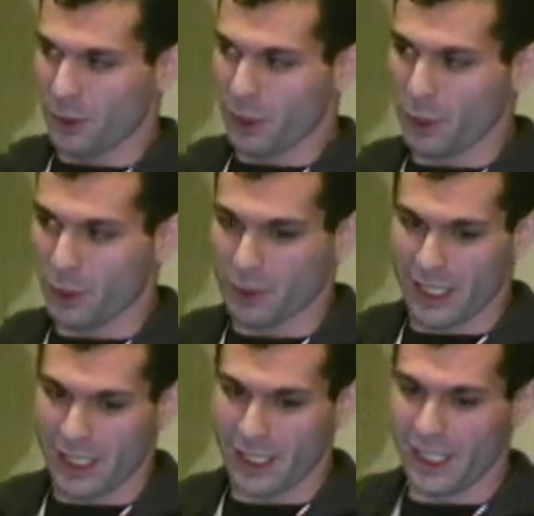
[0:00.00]

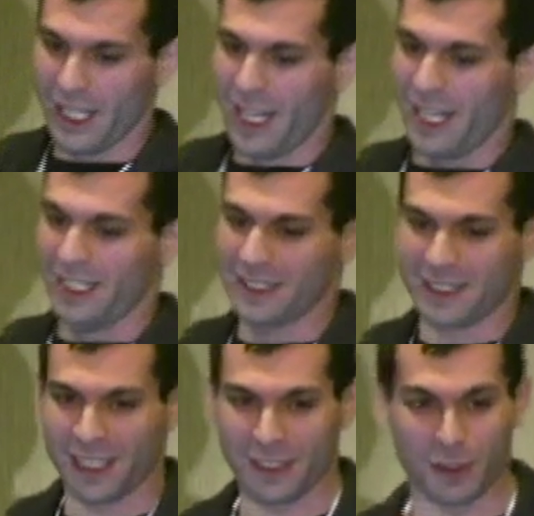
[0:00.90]
URI and
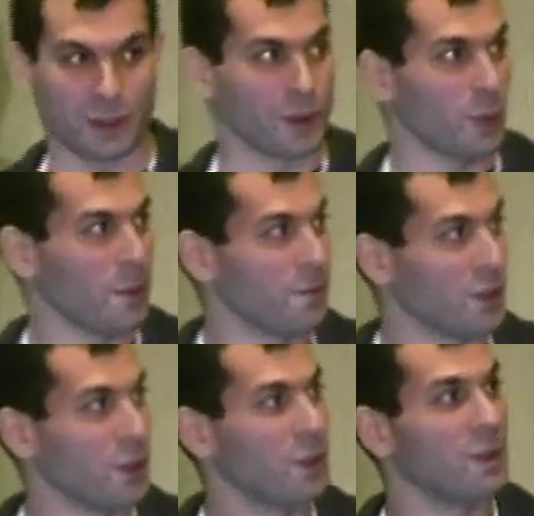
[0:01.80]
it got into the web
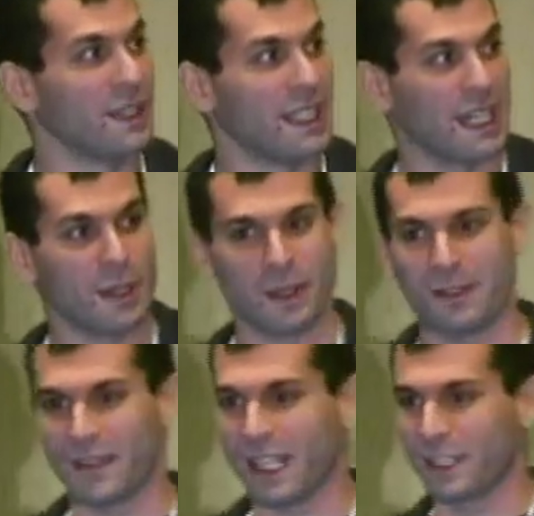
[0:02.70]
view, now
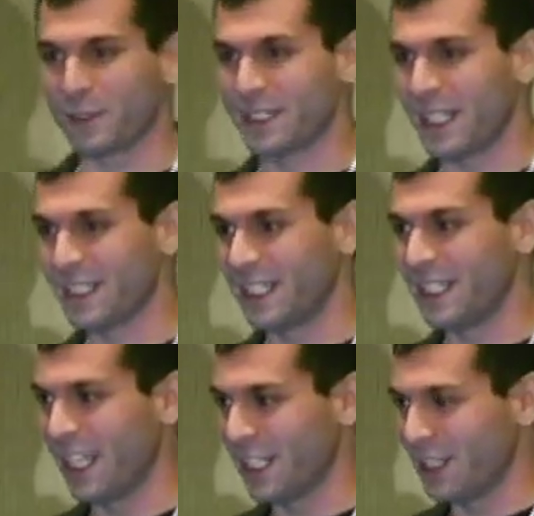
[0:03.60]
if I advertise
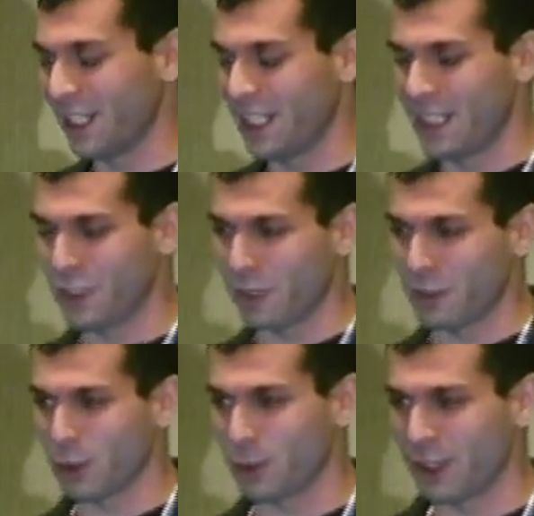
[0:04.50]
and add a
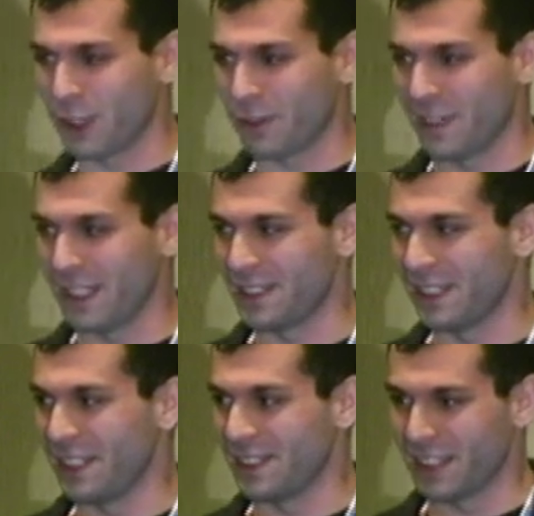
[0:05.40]
JavaScript interface
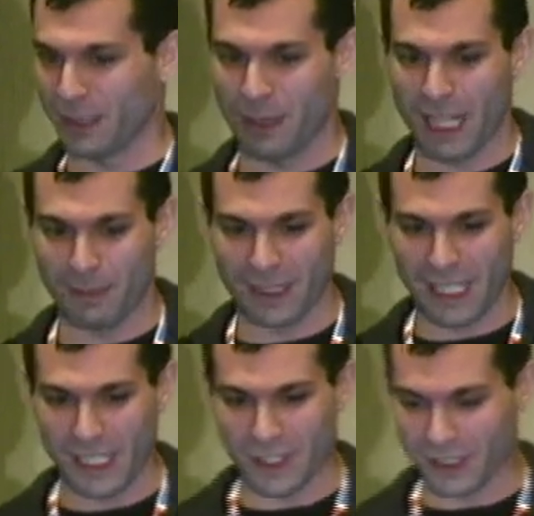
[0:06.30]
inside my
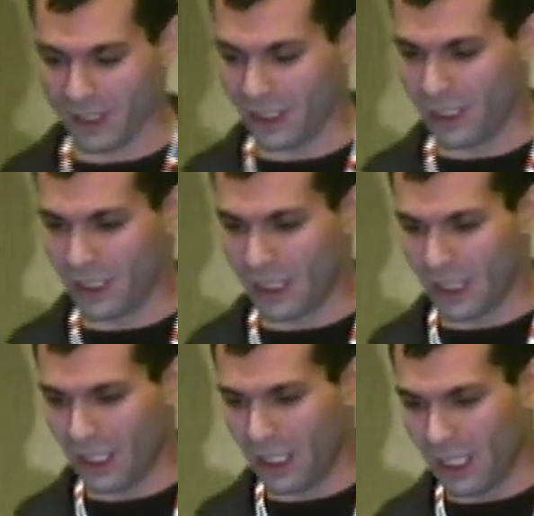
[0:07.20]
application,
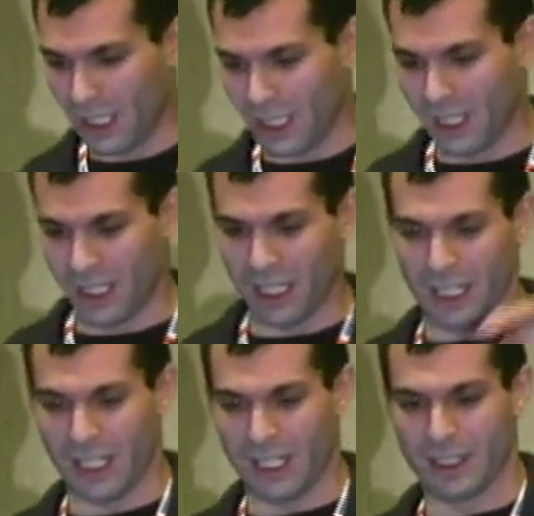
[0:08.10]

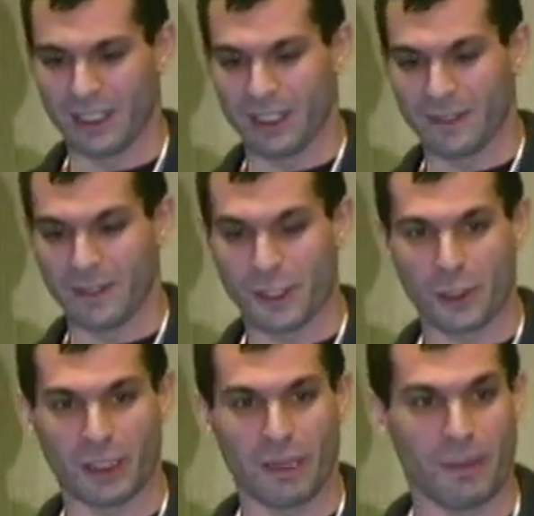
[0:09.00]
and it
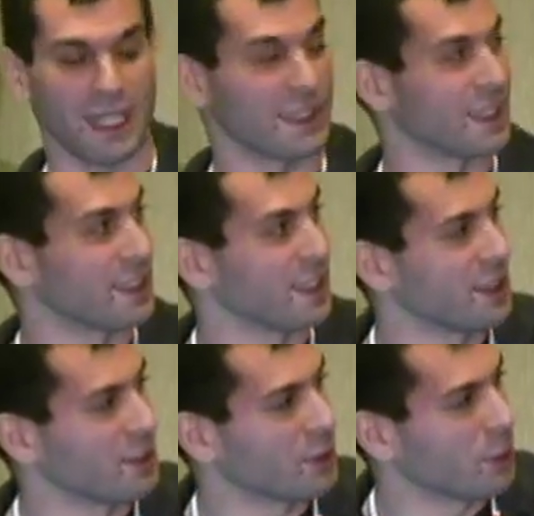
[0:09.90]
eventually makes it
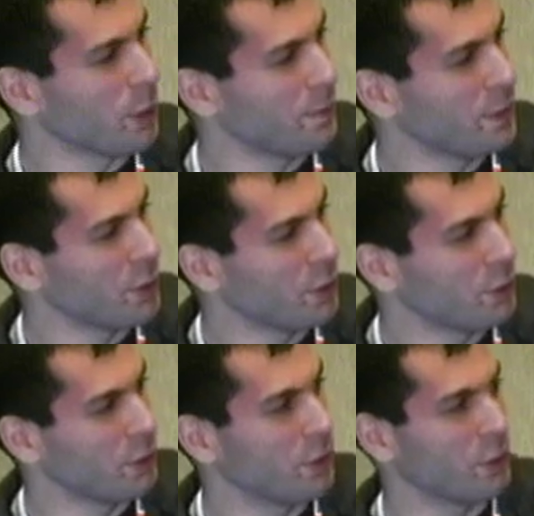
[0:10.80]
into the web
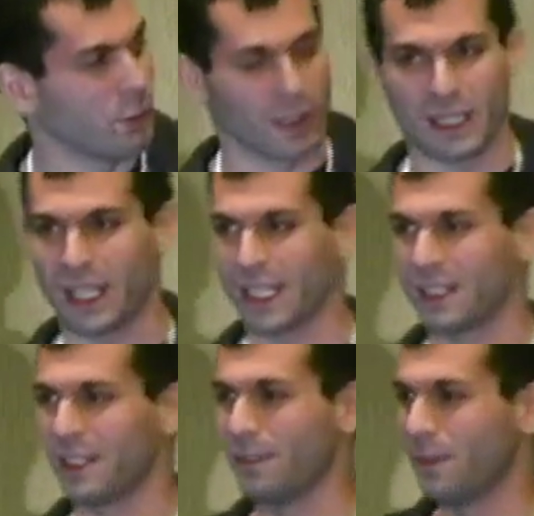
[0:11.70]
view, well, I
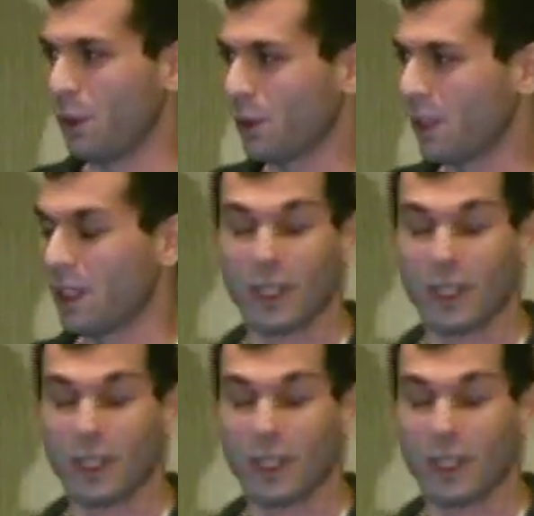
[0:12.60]
can invoke